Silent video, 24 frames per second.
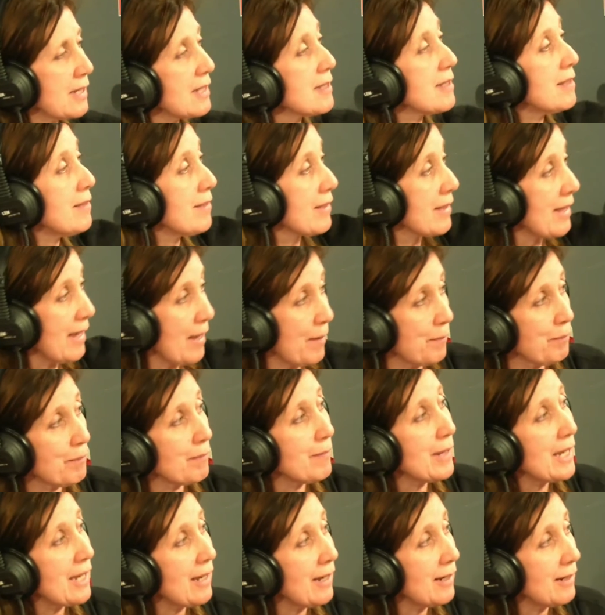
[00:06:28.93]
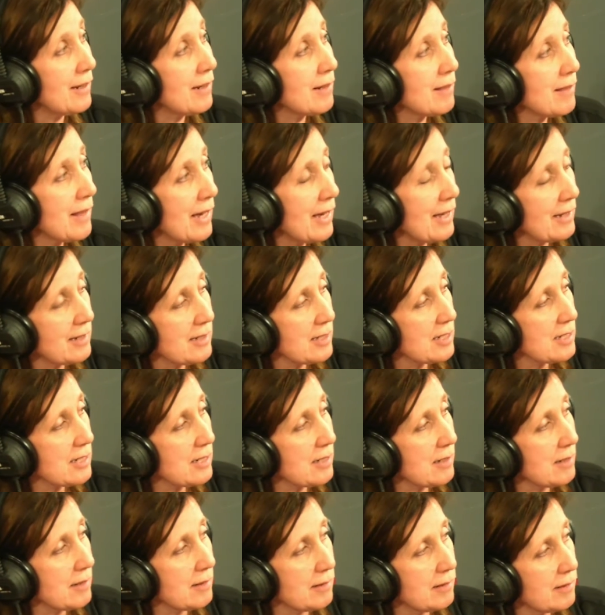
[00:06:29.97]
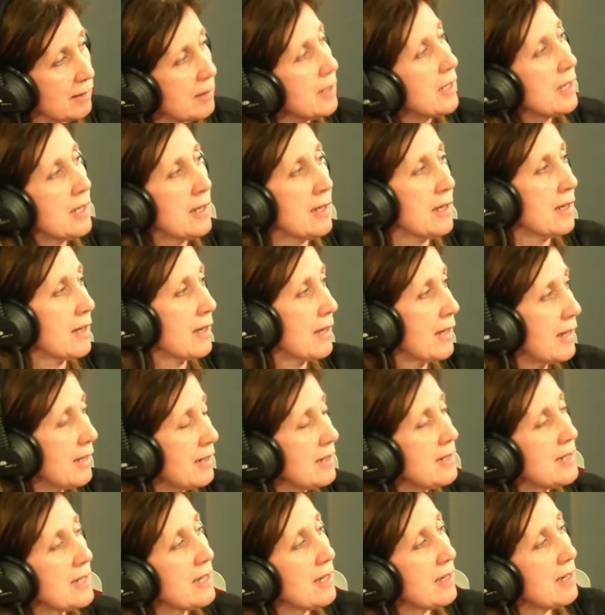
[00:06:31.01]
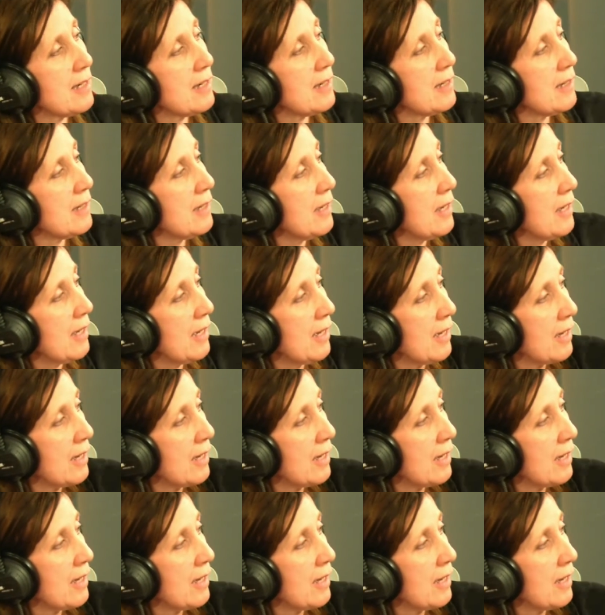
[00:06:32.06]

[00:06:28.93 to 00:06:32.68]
Doesn't that mean that India,